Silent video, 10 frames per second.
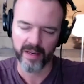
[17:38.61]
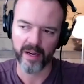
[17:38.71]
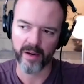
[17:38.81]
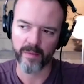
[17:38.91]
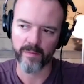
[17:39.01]

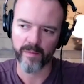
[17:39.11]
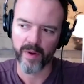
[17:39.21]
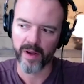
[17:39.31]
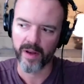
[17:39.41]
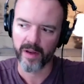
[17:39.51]
Um,
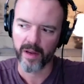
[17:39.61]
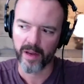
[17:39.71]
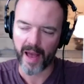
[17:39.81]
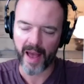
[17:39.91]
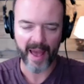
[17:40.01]

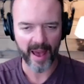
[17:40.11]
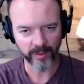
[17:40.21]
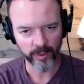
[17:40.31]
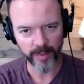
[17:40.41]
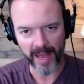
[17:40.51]
I have
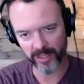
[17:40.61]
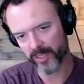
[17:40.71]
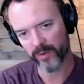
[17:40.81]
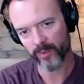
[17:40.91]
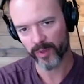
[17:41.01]
to
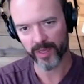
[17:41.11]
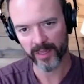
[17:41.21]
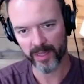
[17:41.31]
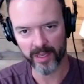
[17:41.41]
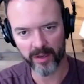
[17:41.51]
imagine within
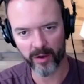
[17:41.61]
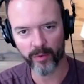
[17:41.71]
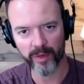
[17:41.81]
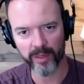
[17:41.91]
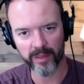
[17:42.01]
the
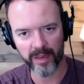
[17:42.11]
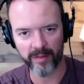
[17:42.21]
COVID